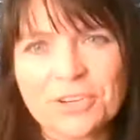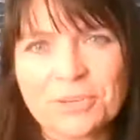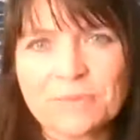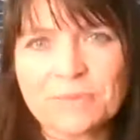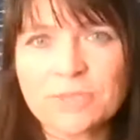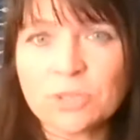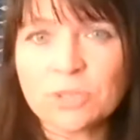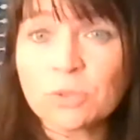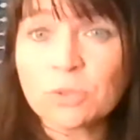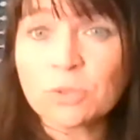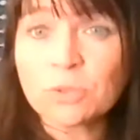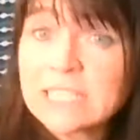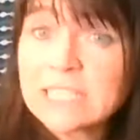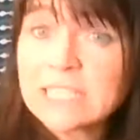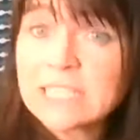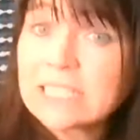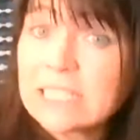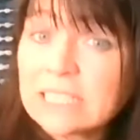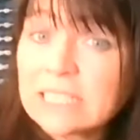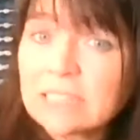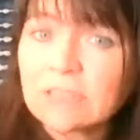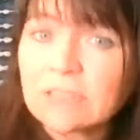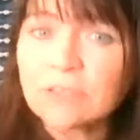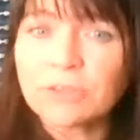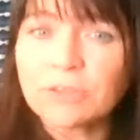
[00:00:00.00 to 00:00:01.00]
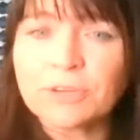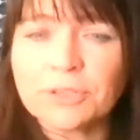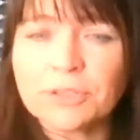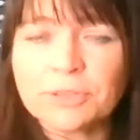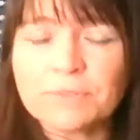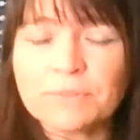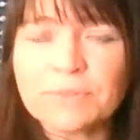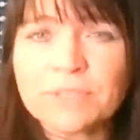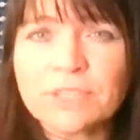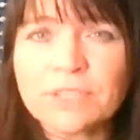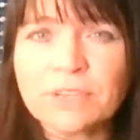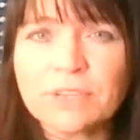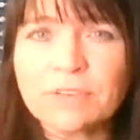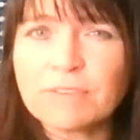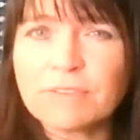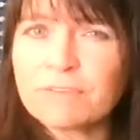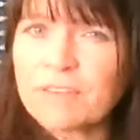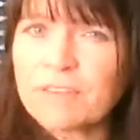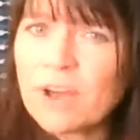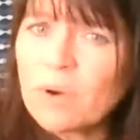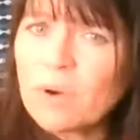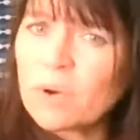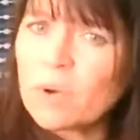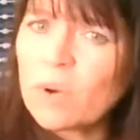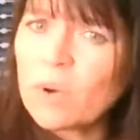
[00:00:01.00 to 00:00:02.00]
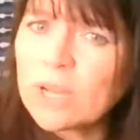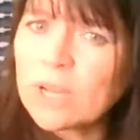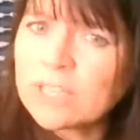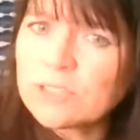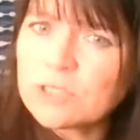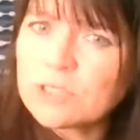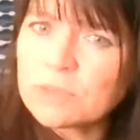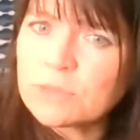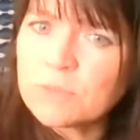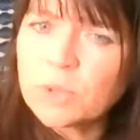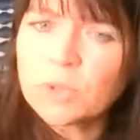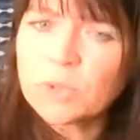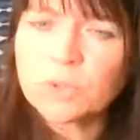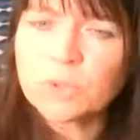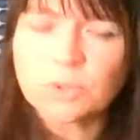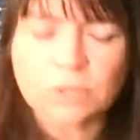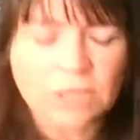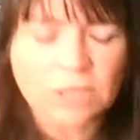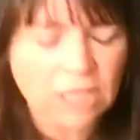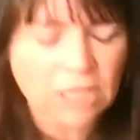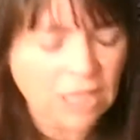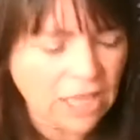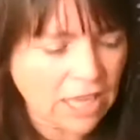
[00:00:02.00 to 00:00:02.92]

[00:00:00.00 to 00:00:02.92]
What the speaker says: and all these little groups that felt quite small.